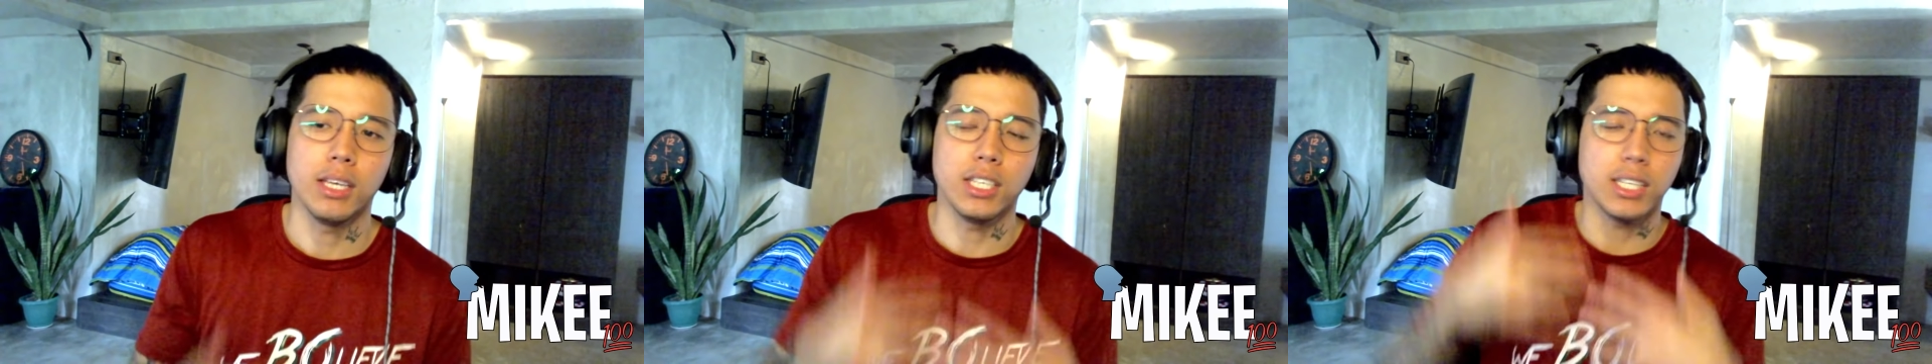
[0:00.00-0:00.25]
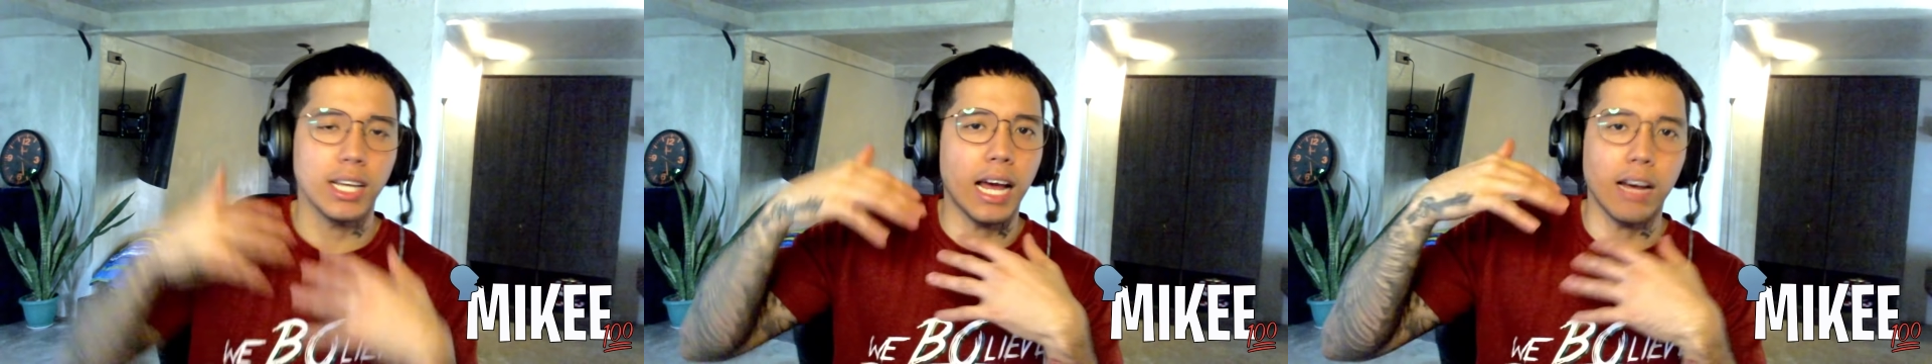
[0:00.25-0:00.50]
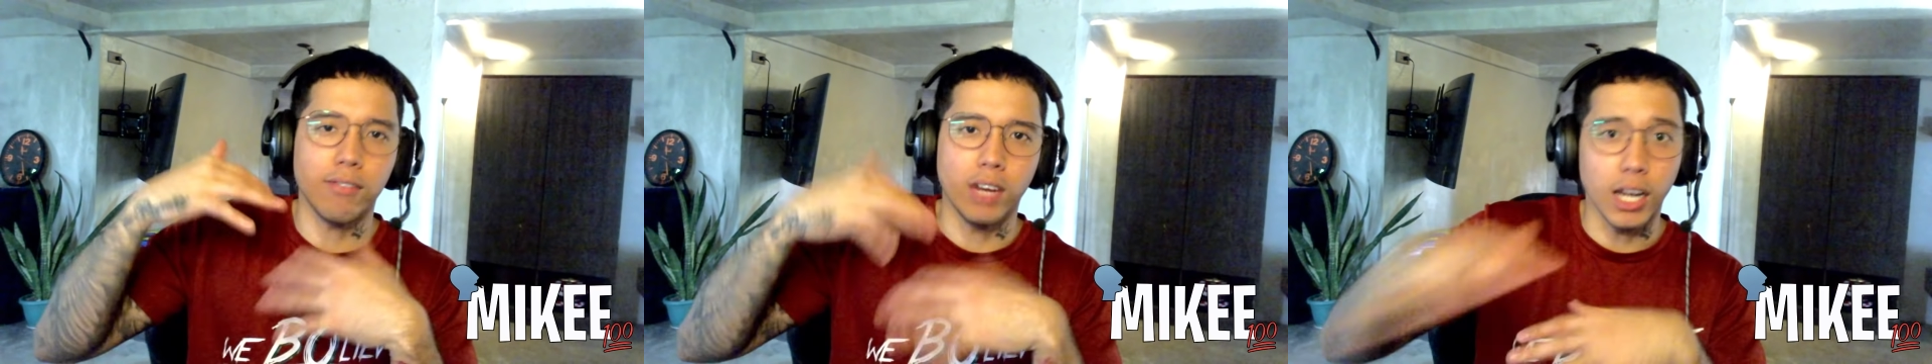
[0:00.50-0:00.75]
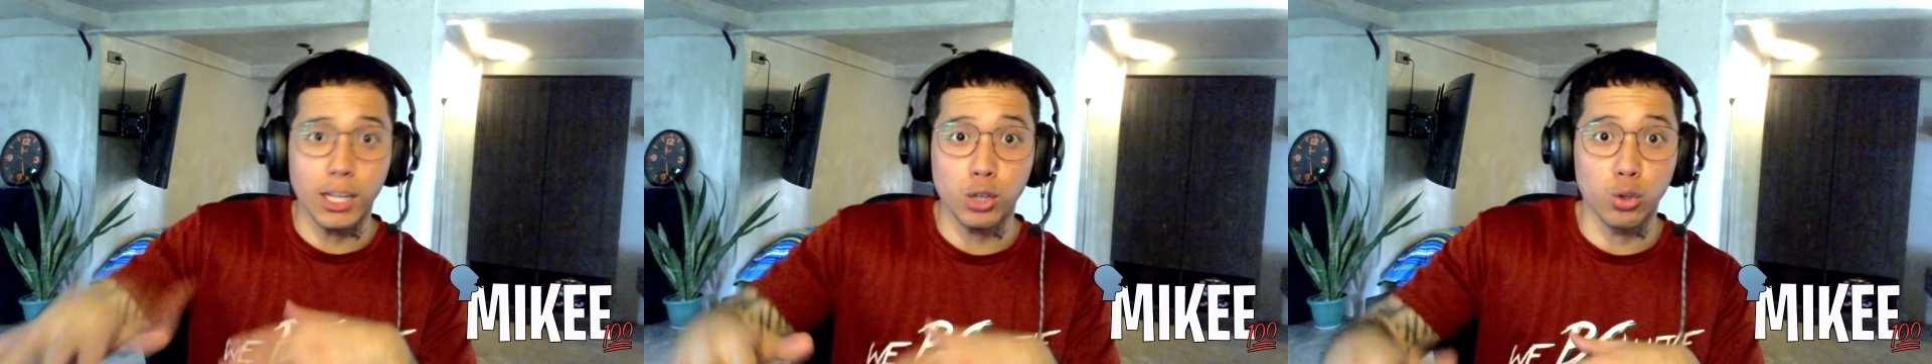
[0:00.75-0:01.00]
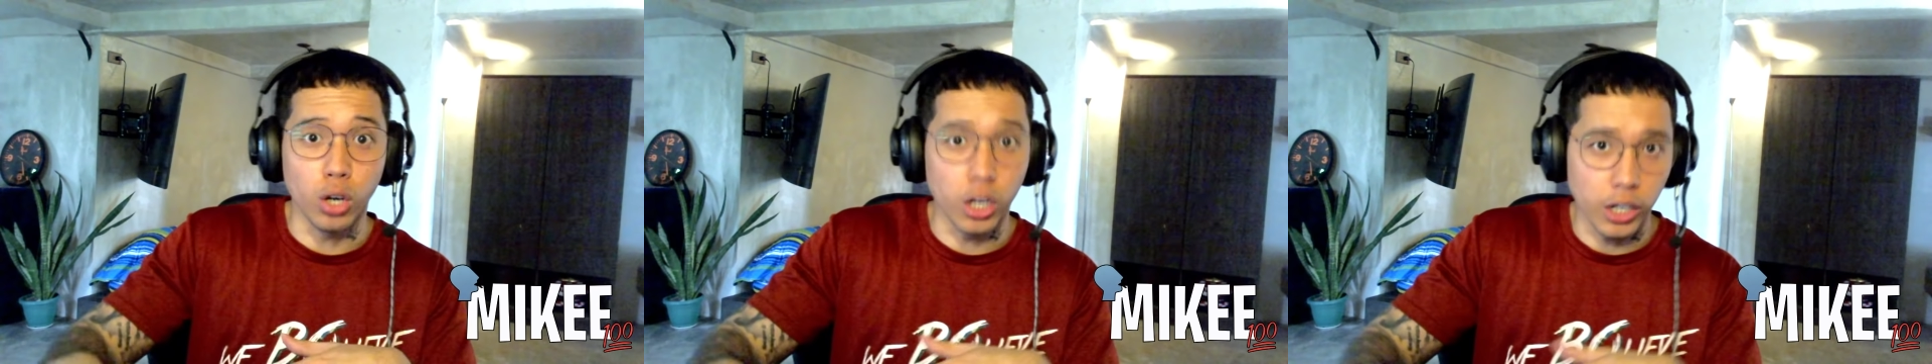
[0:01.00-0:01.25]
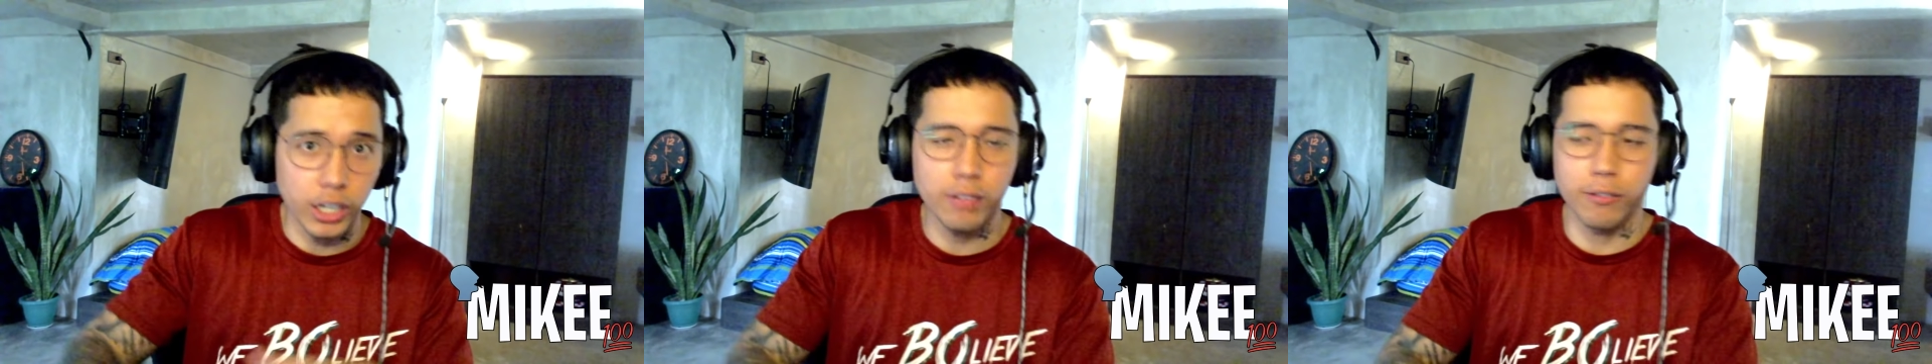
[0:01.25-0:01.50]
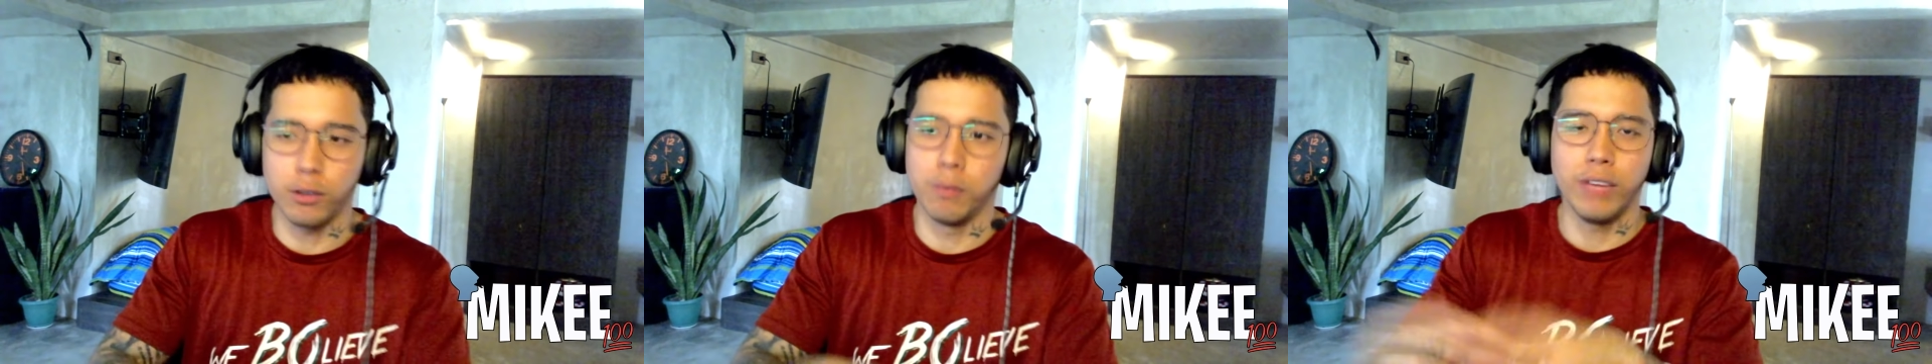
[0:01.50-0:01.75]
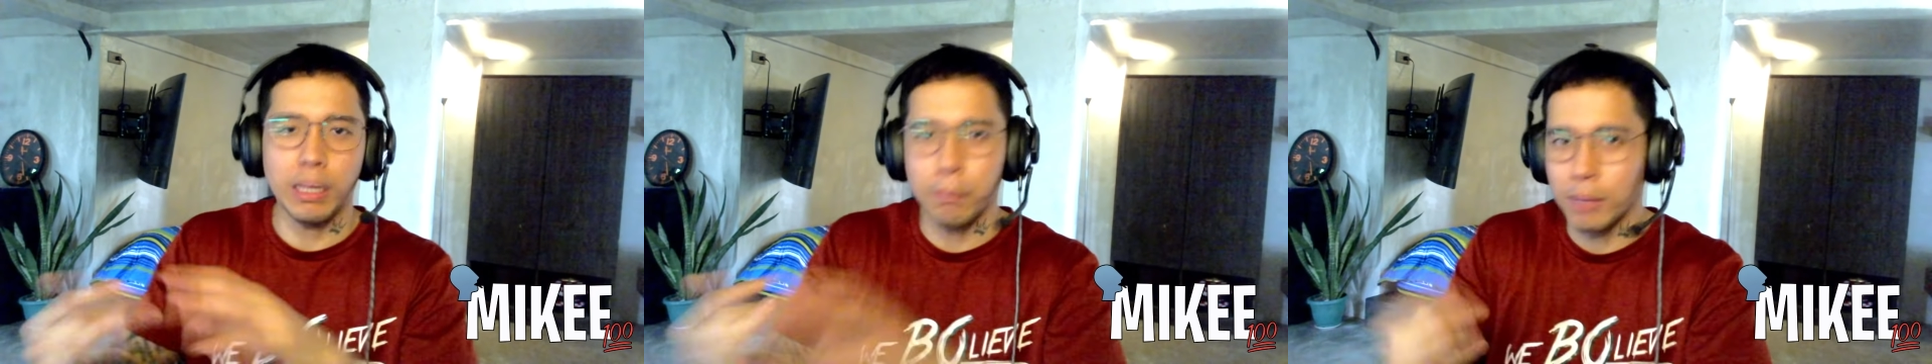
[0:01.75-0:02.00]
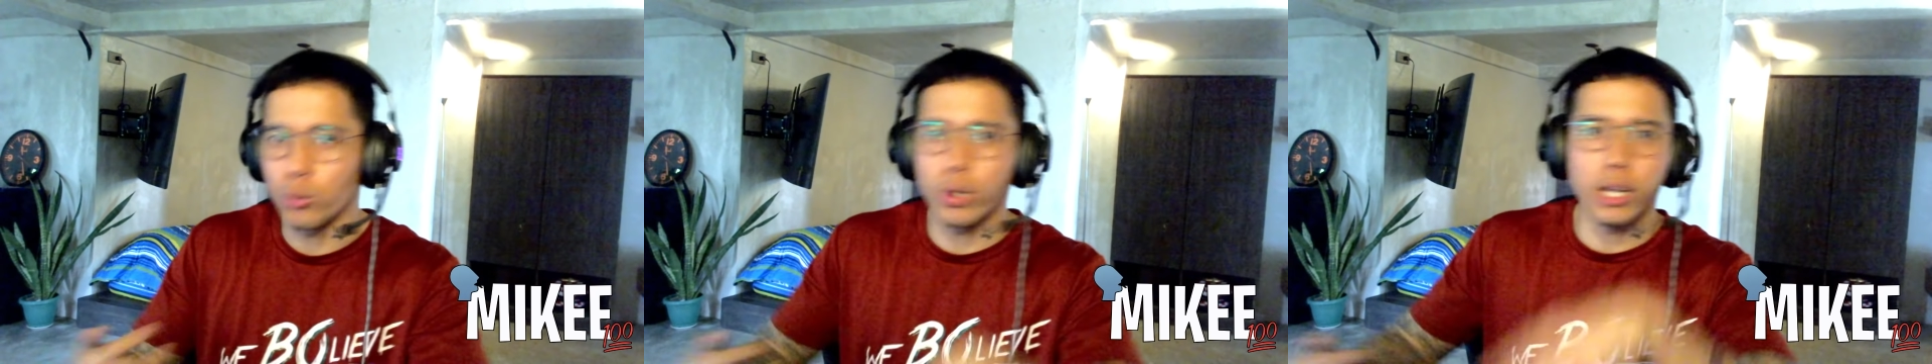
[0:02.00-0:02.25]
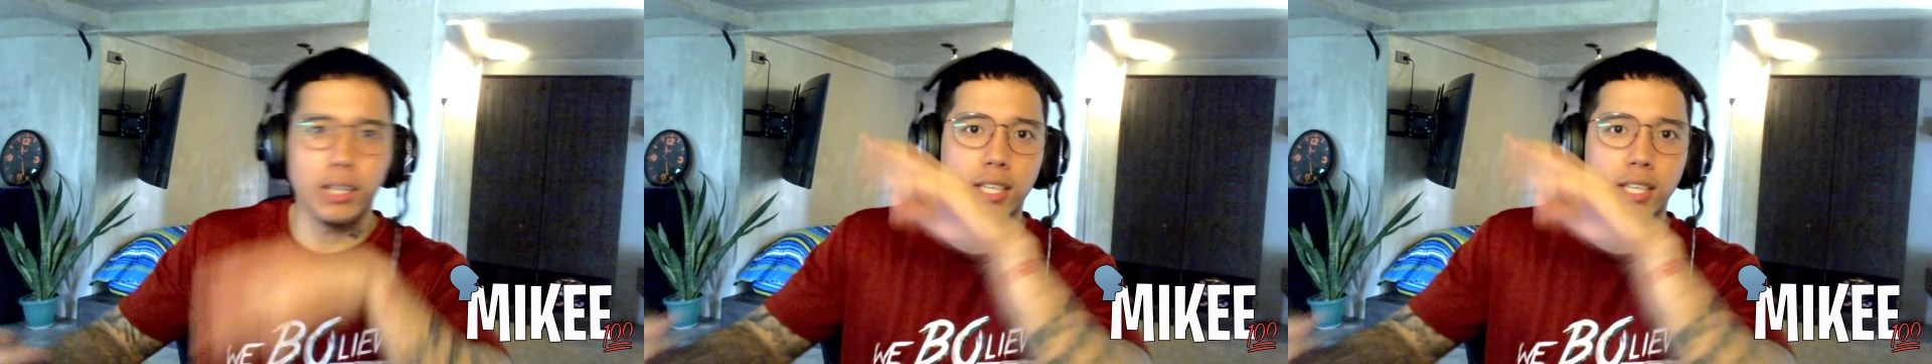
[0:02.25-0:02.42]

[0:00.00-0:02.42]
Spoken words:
He's gonna have a lot to learn from Vic Manuel.